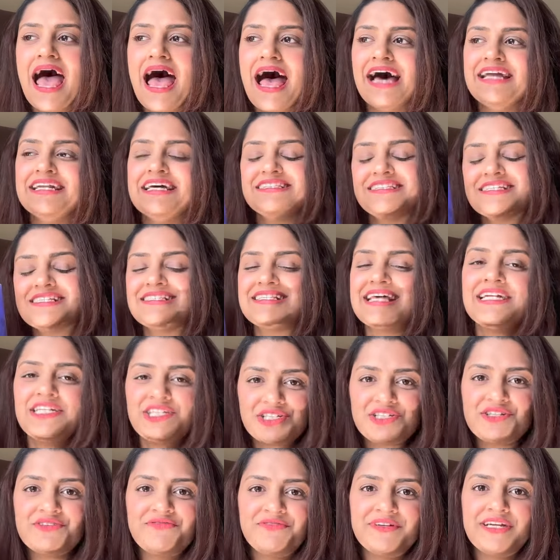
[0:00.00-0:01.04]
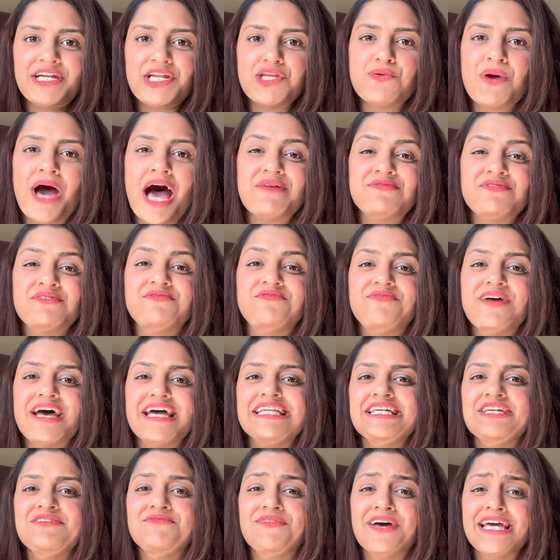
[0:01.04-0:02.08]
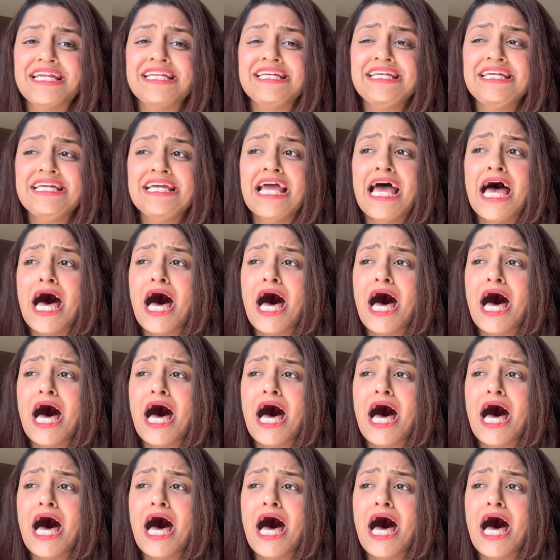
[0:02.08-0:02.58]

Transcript: And at the center of it, you have a very,